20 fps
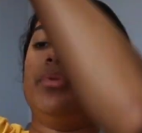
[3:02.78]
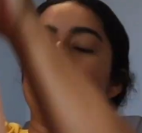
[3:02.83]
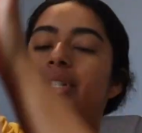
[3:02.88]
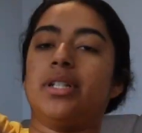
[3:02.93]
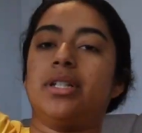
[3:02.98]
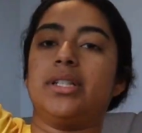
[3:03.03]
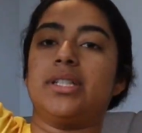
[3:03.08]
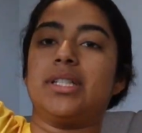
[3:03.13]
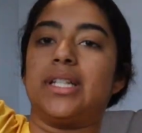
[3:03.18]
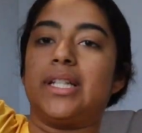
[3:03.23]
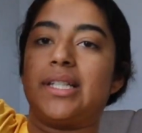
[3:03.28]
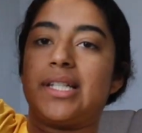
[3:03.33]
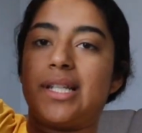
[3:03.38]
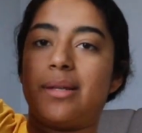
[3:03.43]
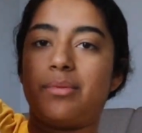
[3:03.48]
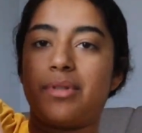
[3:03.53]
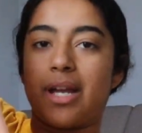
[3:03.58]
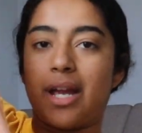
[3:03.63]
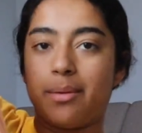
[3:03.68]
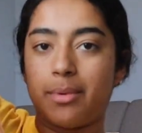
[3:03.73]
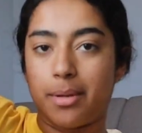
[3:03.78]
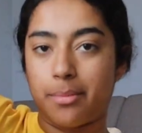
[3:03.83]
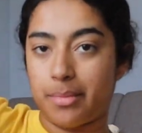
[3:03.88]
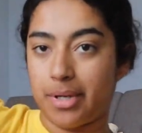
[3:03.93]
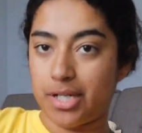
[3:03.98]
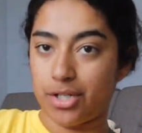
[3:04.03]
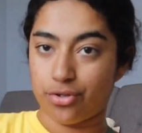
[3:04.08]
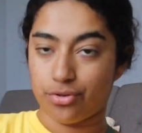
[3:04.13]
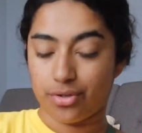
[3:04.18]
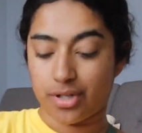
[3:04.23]
but at the same time I
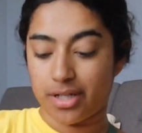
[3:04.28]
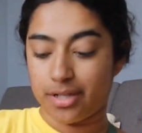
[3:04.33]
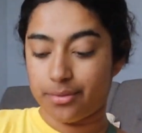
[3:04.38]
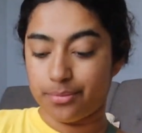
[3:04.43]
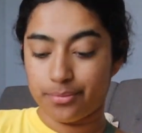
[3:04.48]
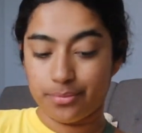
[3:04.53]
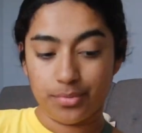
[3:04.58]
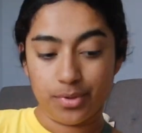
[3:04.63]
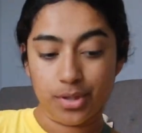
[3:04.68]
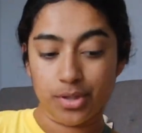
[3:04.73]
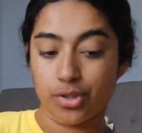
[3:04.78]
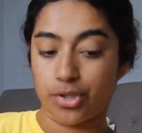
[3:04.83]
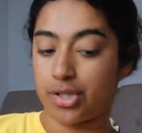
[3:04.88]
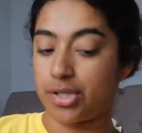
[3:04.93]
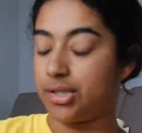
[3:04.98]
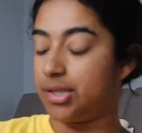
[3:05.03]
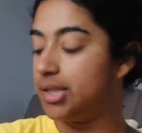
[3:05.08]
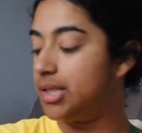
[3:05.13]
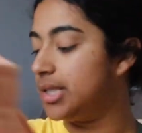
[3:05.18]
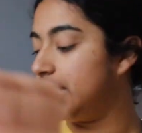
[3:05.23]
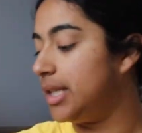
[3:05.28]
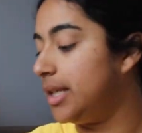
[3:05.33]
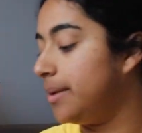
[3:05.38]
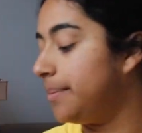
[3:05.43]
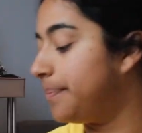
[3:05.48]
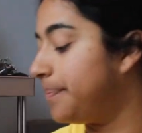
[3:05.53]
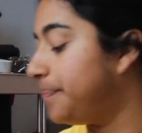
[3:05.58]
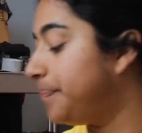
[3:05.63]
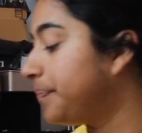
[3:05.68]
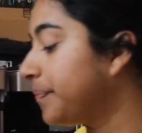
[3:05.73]
might try them just to see.
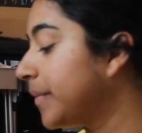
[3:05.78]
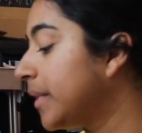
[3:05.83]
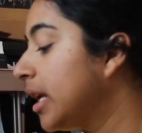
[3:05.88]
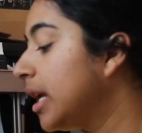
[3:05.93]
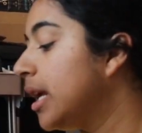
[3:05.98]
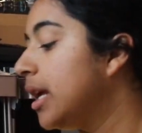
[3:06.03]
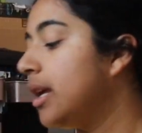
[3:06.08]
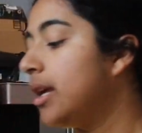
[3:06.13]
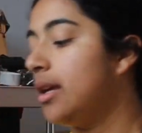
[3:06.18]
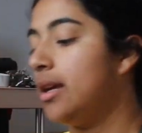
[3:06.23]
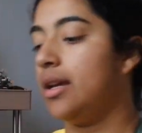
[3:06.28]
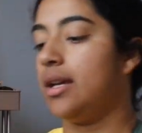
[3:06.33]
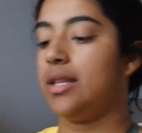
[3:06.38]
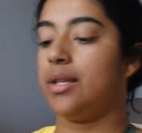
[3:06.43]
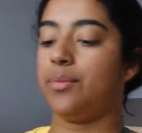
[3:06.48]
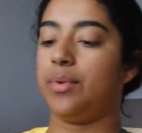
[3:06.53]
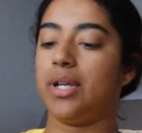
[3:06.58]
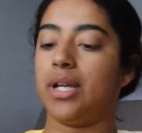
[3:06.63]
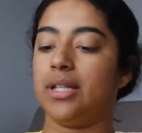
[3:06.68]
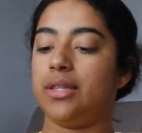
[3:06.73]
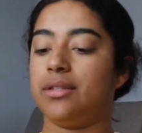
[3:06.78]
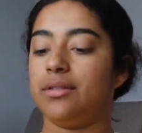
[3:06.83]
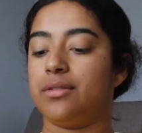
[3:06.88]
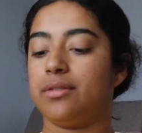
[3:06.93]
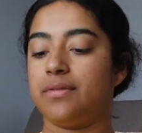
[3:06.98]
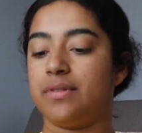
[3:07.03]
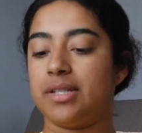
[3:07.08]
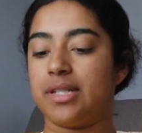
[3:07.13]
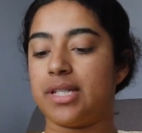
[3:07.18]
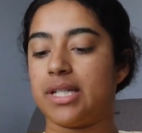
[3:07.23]
And then we got the
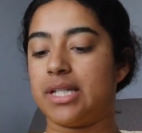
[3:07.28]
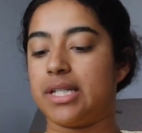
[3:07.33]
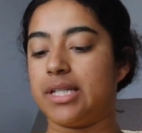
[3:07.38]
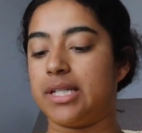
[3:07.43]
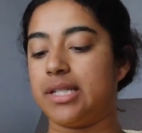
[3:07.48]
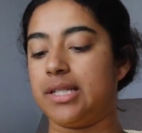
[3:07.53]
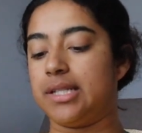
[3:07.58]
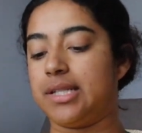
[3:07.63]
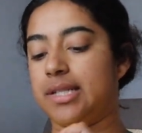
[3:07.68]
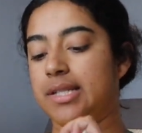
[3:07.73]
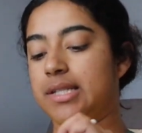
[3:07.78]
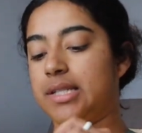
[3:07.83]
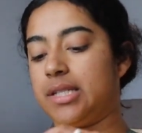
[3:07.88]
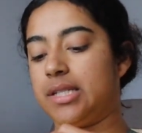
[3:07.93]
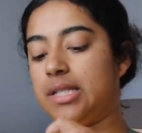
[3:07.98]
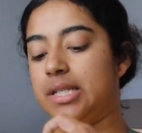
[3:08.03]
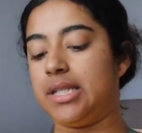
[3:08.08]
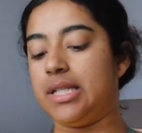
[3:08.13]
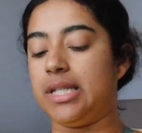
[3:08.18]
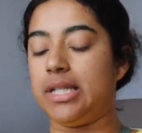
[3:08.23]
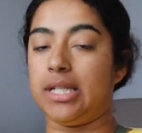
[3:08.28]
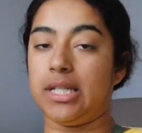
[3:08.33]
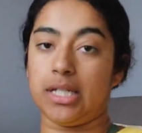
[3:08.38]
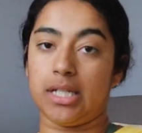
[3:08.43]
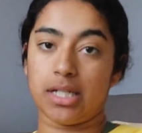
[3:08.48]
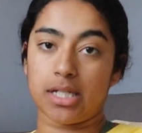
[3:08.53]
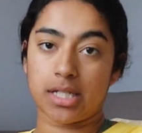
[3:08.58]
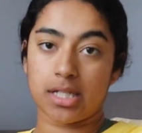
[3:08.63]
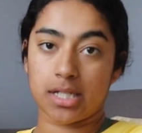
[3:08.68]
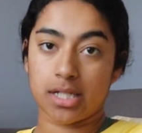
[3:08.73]
oversized
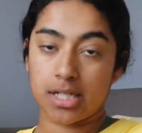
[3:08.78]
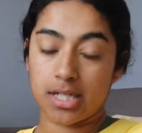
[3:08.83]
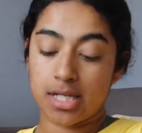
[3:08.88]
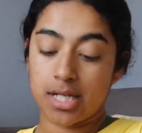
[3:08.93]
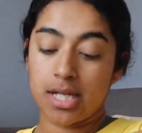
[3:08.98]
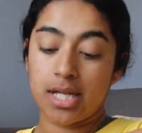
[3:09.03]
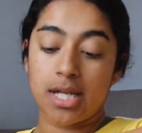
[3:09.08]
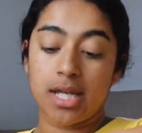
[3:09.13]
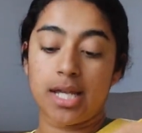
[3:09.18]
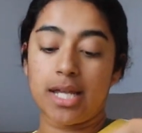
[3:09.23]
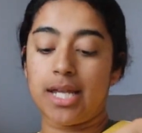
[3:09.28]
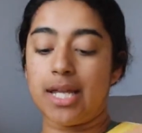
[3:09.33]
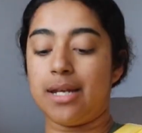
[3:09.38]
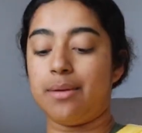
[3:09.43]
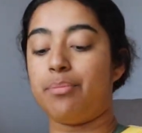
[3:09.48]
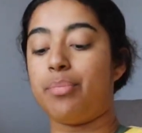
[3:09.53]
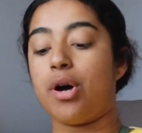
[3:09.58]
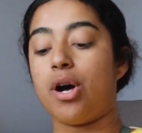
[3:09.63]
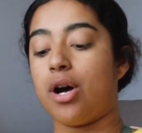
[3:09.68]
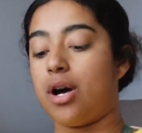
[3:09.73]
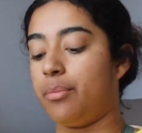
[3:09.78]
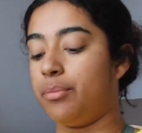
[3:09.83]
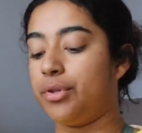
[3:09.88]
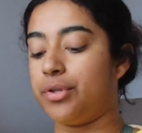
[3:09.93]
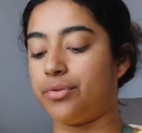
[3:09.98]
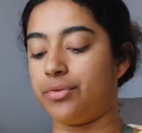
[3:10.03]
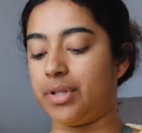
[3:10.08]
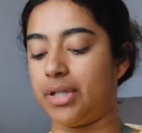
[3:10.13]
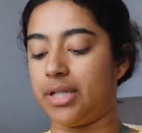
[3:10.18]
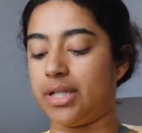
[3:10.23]
tee in palm
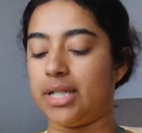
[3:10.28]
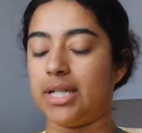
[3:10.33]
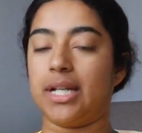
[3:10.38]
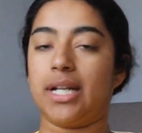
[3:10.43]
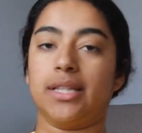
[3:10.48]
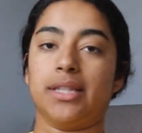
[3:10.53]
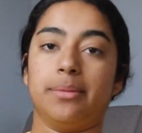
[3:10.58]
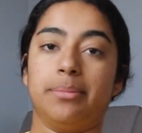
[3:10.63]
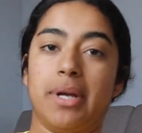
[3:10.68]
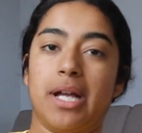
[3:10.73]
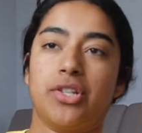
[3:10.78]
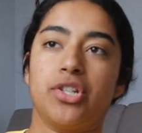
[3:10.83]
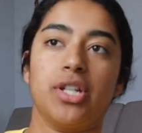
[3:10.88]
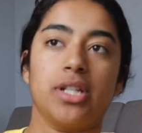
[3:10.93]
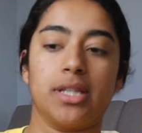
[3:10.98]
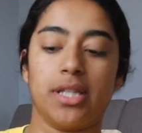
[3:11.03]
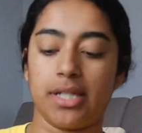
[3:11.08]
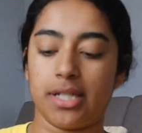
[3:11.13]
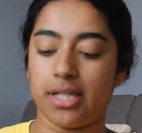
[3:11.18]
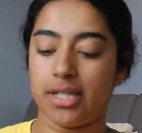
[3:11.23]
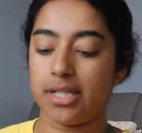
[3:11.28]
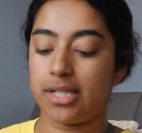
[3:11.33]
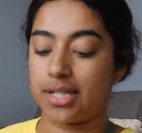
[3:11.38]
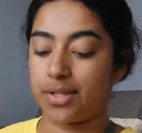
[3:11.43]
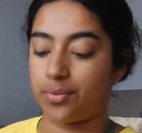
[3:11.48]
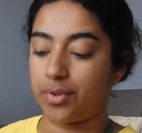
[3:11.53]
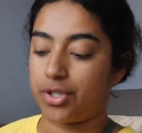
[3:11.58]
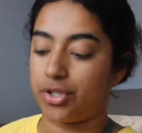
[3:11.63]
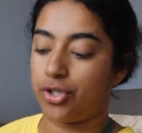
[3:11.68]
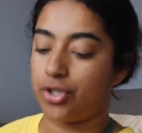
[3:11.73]
green, and I got the matching leggings,
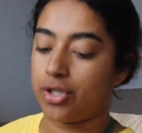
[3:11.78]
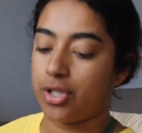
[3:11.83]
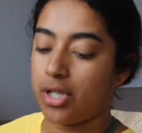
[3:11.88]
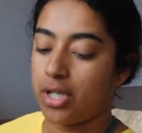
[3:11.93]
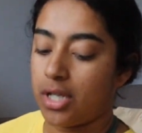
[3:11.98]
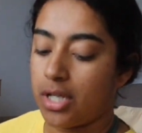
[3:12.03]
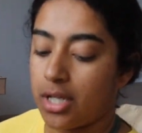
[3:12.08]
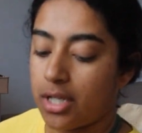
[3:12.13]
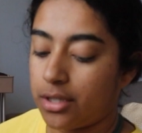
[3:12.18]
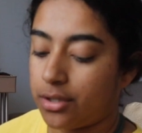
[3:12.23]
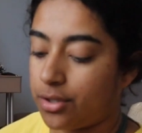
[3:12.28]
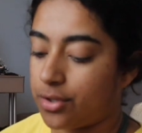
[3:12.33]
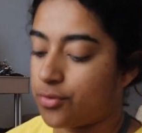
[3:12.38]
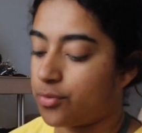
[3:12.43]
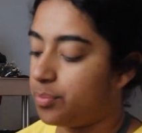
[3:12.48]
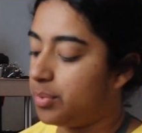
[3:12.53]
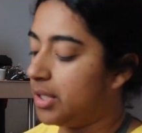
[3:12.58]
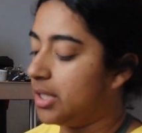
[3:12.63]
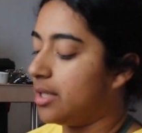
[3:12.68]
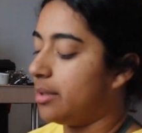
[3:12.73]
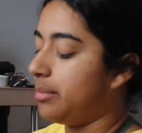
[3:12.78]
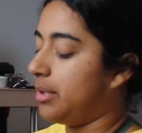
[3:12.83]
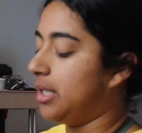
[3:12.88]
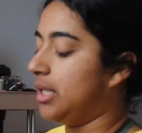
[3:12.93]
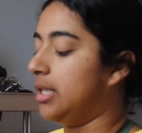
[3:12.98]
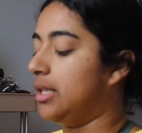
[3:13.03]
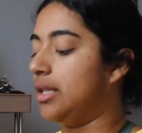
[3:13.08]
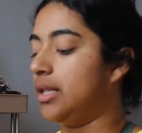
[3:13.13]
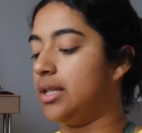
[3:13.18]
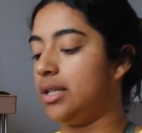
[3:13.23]
which those will be coming
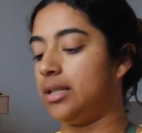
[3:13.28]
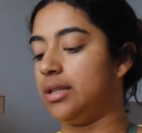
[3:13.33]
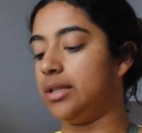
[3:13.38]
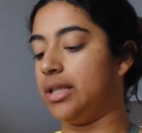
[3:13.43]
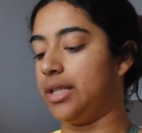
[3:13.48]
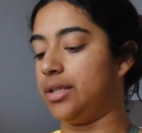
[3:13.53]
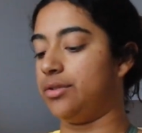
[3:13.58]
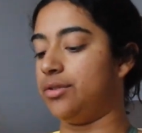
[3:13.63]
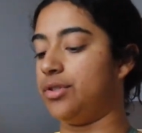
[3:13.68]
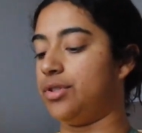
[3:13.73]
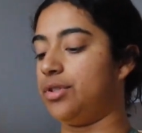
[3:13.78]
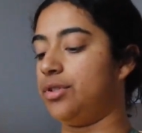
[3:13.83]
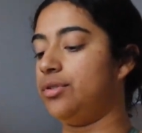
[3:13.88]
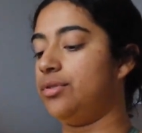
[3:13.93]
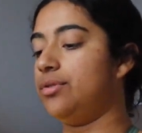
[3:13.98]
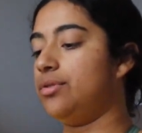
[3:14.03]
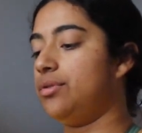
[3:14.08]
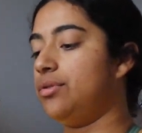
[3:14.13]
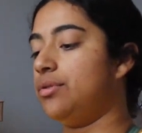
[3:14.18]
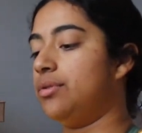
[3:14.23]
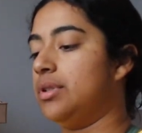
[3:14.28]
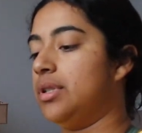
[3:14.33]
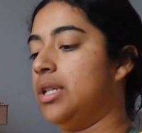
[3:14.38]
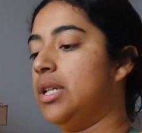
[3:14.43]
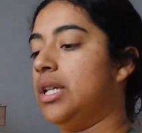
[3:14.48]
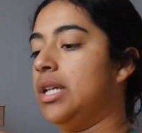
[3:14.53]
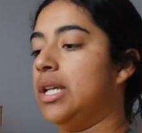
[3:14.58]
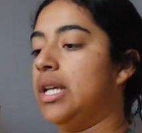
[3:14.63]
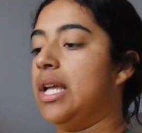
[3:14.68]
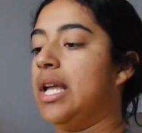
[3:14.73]
in later too.
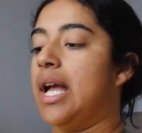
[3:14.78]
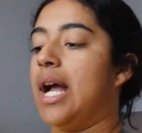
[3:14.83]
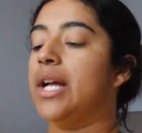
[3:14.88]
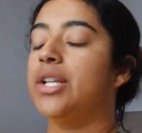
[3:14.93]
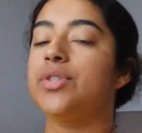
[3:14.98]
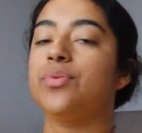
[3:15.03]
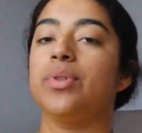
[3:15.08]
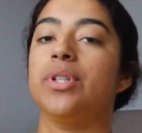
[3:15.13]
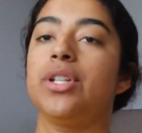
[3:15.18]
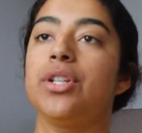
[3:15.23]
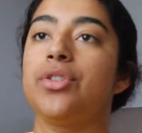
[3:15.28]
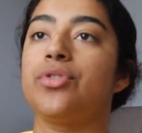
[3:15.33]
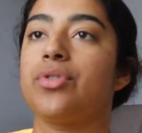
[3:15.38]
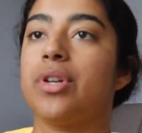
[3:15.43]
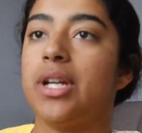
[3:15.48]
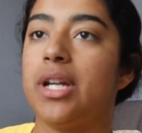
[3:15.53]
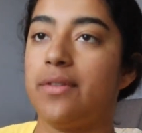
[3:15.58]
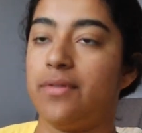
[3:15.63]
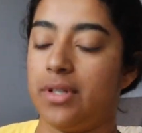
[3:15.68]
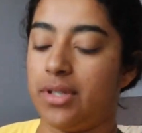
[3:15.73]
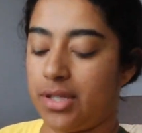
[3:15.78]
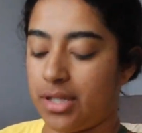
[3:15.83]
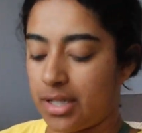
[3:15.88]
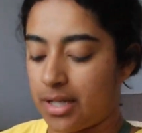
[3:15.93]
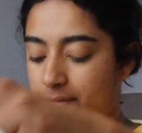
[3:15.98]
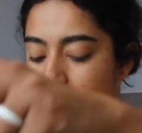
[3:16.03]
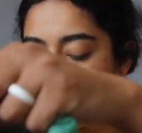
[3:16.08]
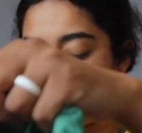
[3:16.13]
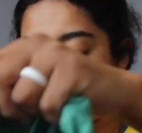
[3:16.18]
I just wanted to try everything. I've